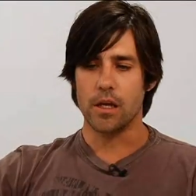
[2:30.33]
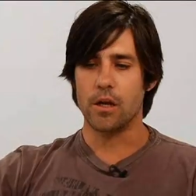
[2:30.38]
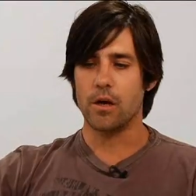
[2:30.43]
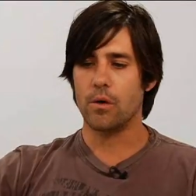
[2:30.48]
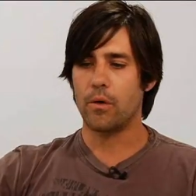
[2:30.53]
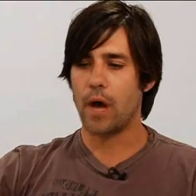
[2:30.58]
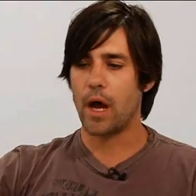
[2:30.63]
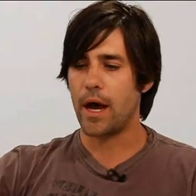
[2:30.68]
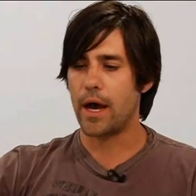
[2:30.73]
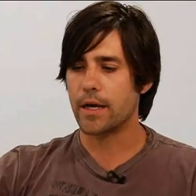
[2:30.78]
You
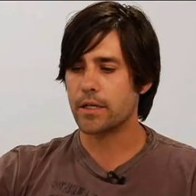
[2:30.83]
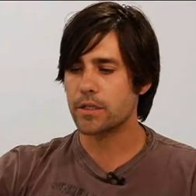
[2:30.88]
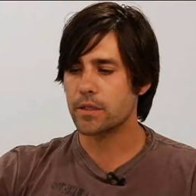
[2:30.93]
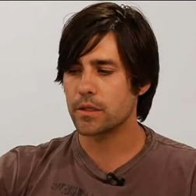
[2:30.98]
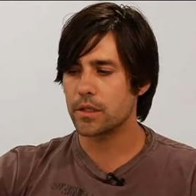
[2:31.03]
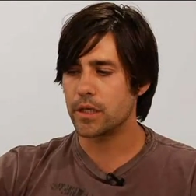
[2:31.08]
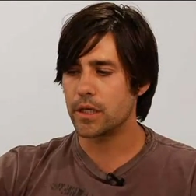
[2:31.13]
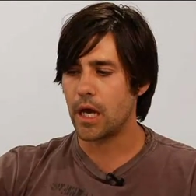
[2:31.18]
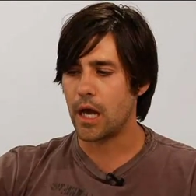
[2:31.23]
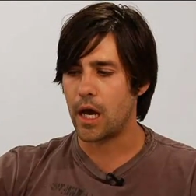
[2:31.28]
know,
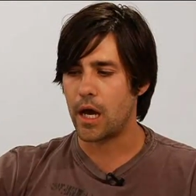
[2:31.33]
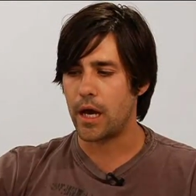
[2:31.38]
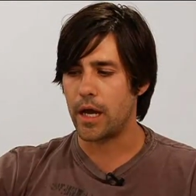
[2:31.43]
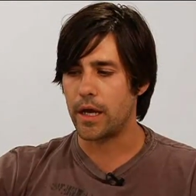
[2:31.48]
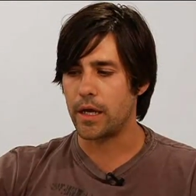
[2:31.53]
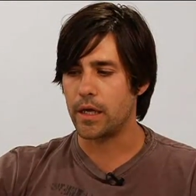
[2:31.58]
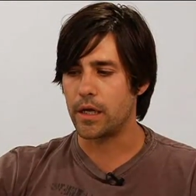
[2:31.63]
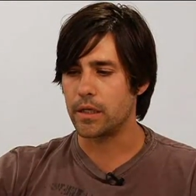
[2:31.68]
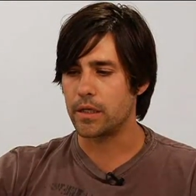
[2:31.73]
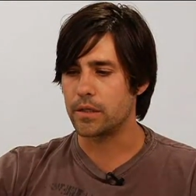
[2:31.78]
actually,
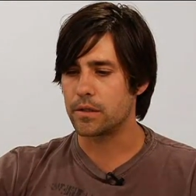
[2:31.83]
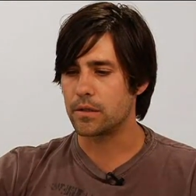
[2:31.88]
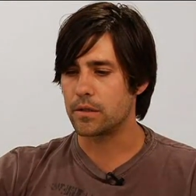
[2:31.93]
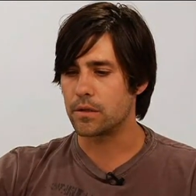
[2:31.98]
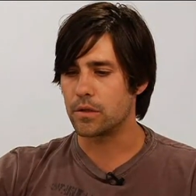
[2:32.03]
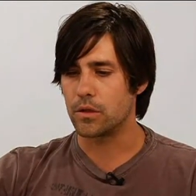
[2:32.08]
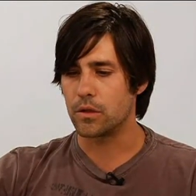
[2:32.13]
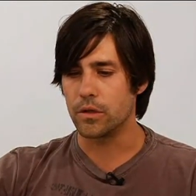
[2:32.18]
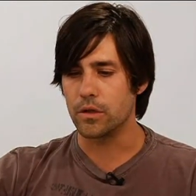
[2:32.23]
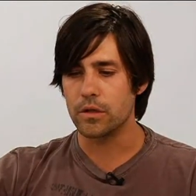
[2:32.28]
I
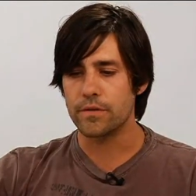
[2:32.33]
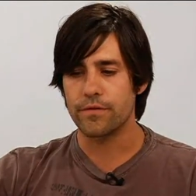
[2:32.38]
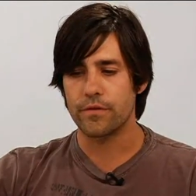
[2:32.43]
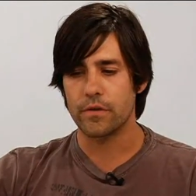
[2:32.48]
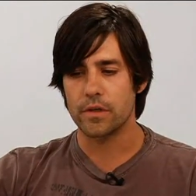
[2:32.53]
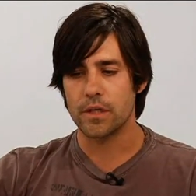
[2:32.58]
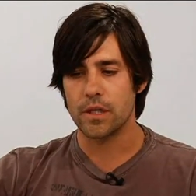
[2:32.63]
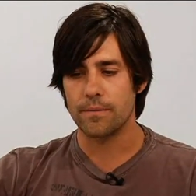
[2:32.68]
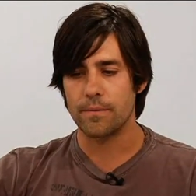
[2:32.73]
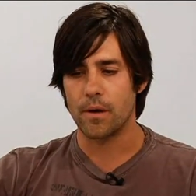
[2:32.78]
looked
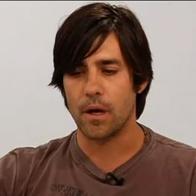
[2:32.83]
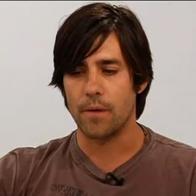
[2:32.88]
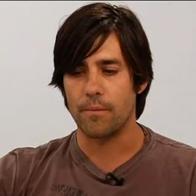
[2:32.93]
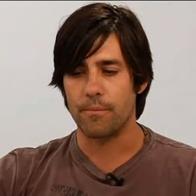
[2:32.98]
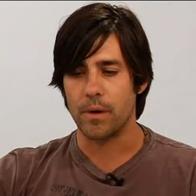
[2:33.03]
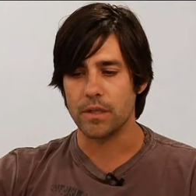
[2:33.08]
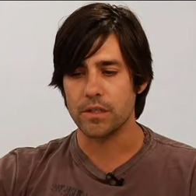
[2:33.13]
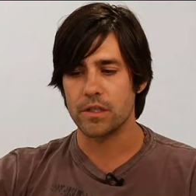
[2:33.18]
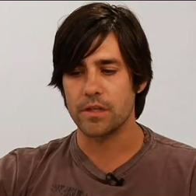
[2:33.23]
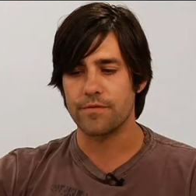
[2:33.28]
for a
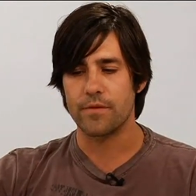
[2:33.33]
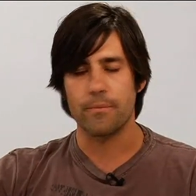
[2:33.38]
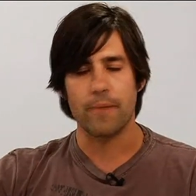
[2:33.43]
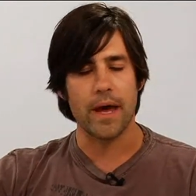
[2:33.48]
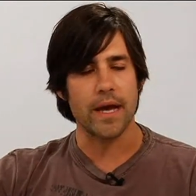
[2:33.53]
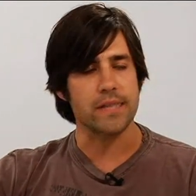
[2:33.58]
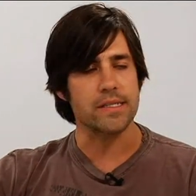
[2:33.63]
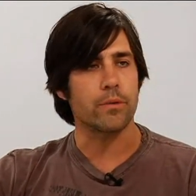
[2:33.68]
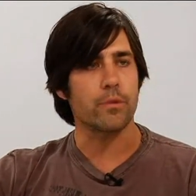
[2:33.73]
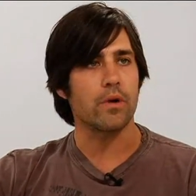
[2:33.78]
bunch of different
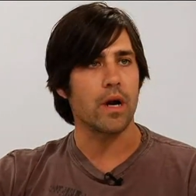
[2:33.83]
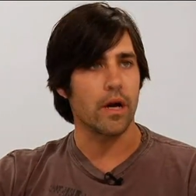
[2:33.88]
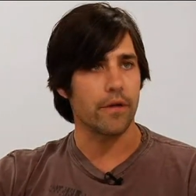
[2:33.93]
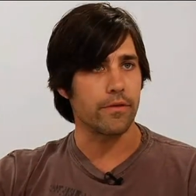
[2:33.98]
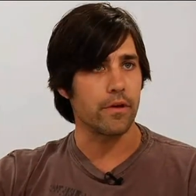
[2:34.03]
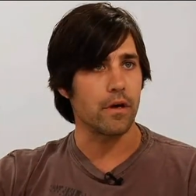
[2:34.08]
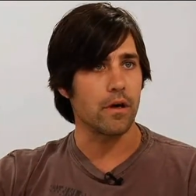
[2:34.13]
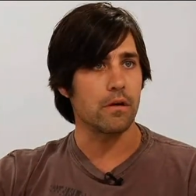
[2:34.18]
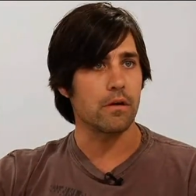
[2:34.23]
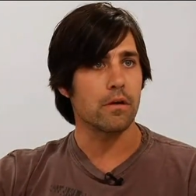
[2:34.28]
bags that were
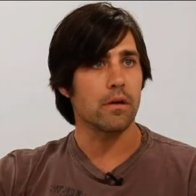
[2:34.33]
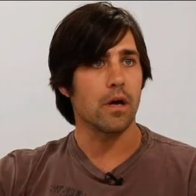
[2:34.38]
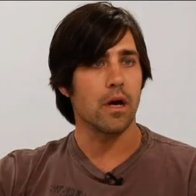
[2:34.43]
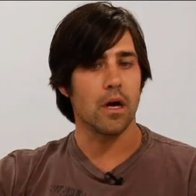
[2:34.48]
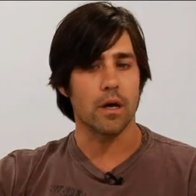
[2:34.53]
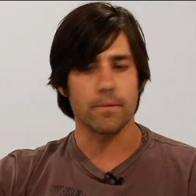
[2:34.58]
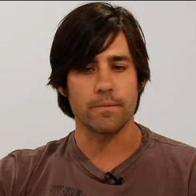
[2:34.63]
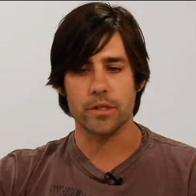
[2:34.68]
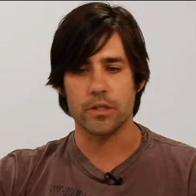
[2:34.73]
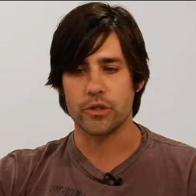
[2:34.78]
out there
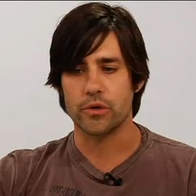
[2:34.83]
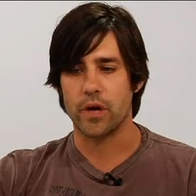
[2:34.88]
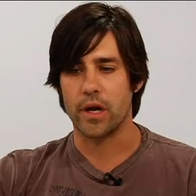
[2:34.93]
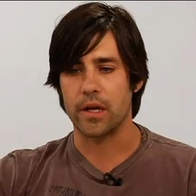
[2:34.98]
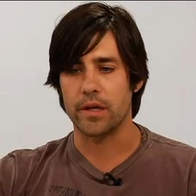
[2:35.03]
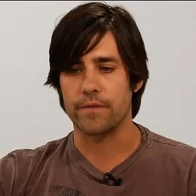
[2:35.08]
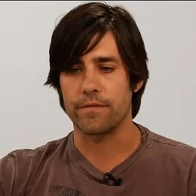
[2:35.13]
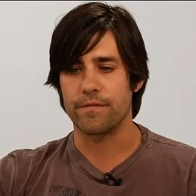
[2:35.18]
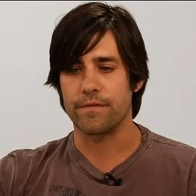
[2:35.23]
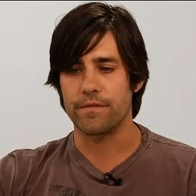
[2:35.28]
to
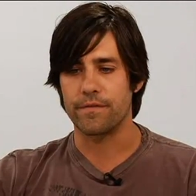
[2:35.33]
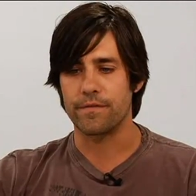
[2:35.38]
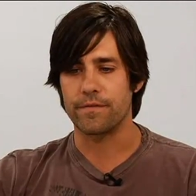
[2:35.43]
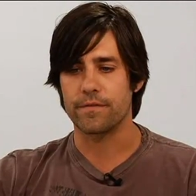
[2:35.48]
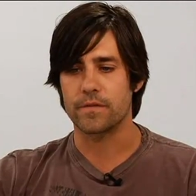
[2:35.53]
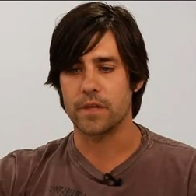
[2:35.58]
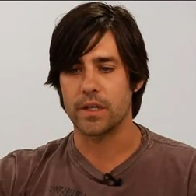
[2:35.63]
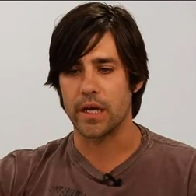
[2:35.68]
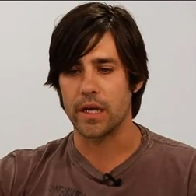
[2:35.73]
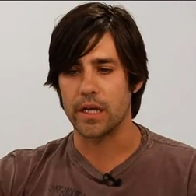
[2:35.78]
try and
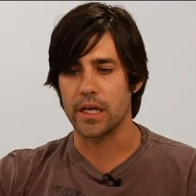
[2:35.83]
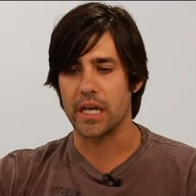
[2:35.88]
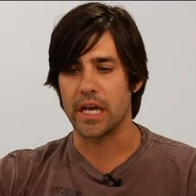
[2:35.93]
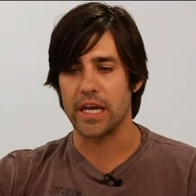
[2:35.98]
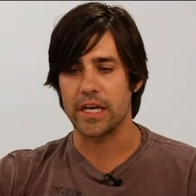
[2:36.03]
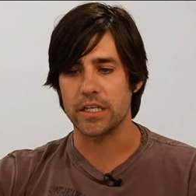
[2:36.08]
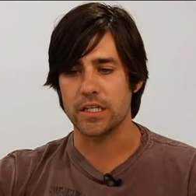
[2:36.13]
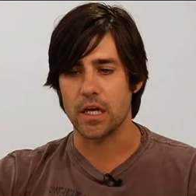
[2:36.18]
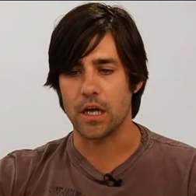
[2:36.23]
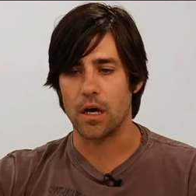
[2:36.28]
get a
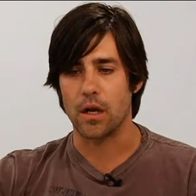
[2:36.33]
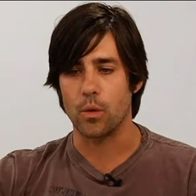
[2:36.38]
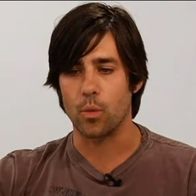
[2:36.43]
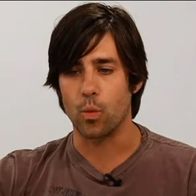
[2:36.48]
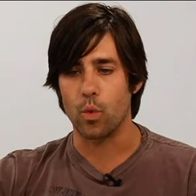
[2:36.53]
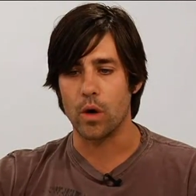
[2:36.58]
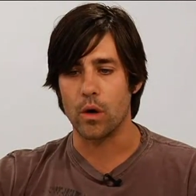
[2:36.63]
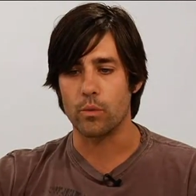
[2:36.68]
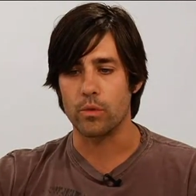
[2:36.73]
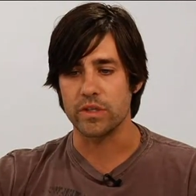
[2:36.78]
gauge
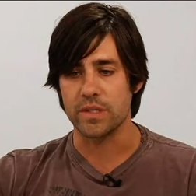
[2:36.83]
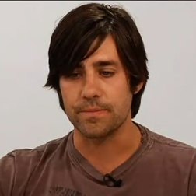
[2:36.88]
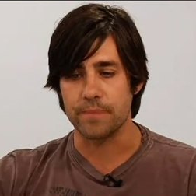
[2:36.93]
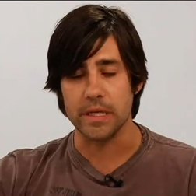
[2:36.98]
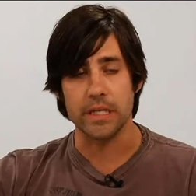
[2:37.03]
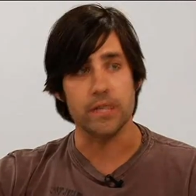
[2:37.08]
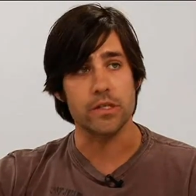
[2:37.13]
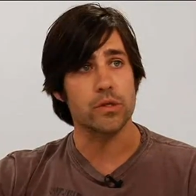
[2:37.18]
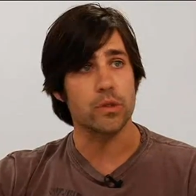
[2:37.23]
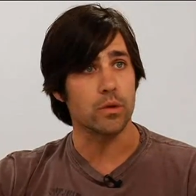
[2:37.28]
on what was
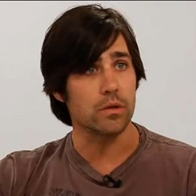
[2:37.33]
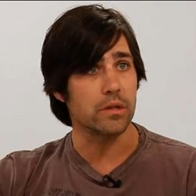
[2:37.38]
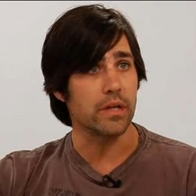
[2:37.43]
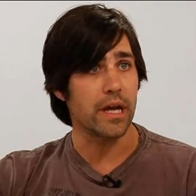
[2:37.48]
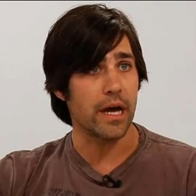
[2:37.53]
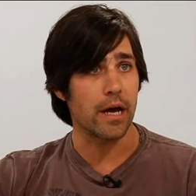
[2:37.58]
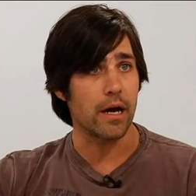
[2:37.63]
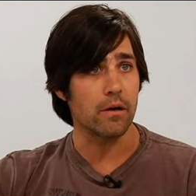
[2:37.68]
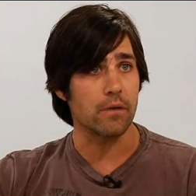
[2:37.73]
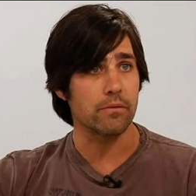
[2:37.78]
being sold
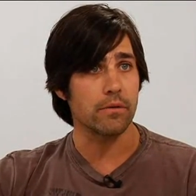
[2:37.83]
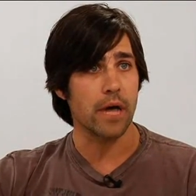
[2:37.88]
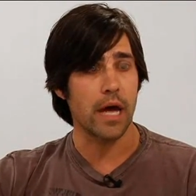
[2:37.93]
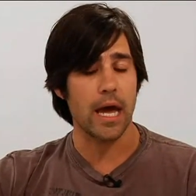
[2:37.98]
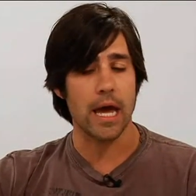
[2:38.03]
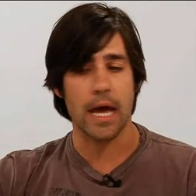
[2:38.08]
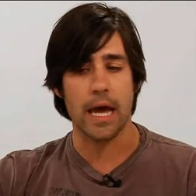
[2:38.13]
now.